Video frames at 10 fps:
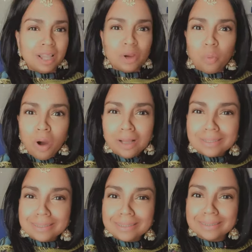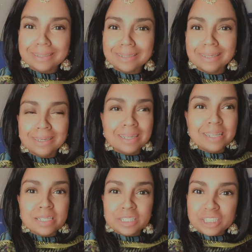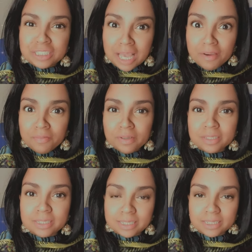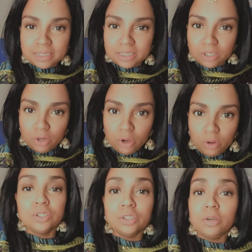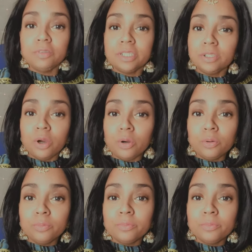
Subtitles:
Like what? Seven sisters-in-law. So you obviously know